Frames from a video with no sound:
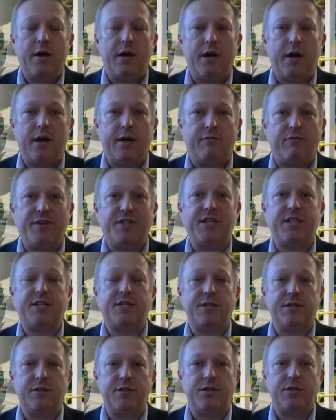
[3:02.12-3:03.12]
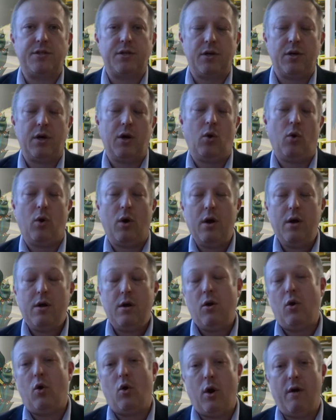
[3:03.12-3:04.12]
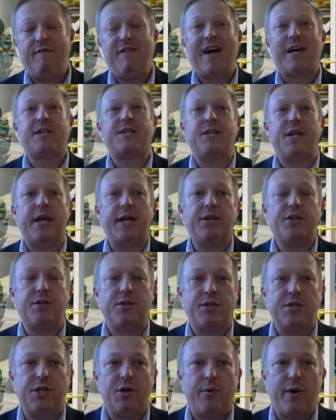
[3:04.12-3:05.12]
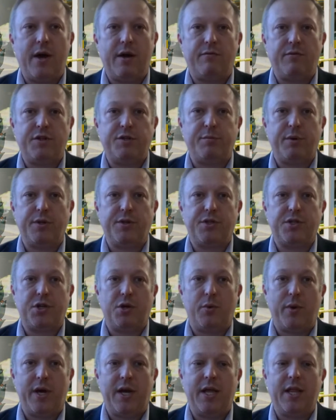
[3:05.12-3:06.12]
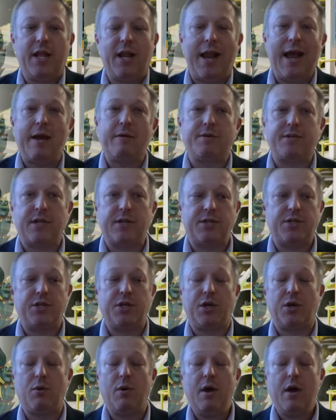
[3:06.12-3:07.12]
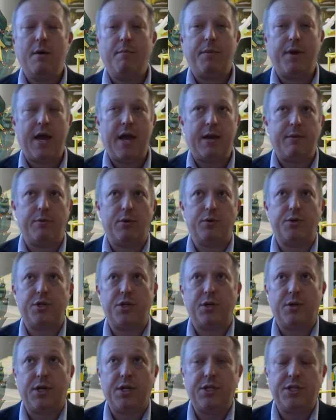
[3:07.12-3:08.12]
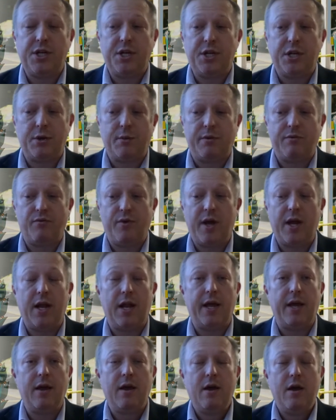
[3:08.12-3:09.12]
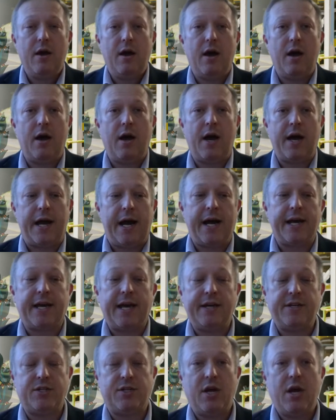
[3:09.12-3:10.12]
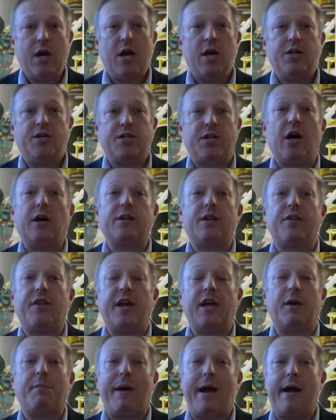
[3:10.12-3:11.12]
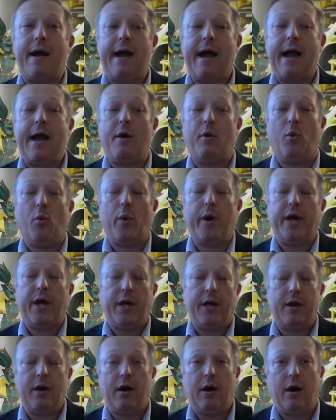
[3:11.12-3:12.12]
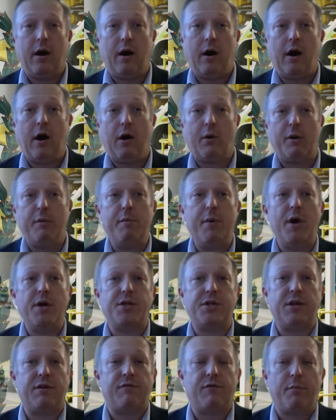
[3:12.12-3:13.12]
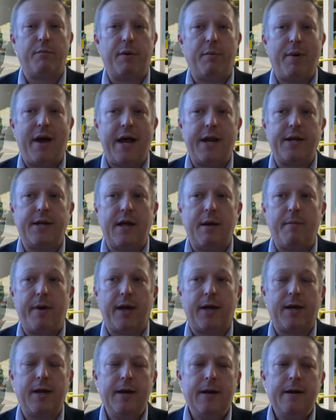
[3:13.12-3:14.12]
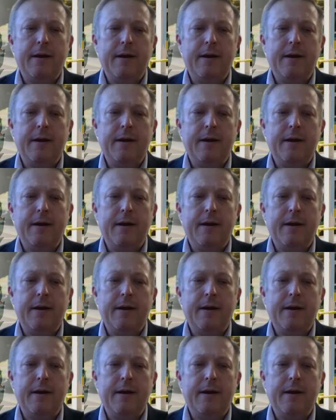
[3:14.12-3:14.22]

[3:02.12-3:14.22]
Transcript: kind of resistance or vaccination to it and response to it, and allows us to be able to continue and really, I guess, start to think about how we are emerging from the pandemic.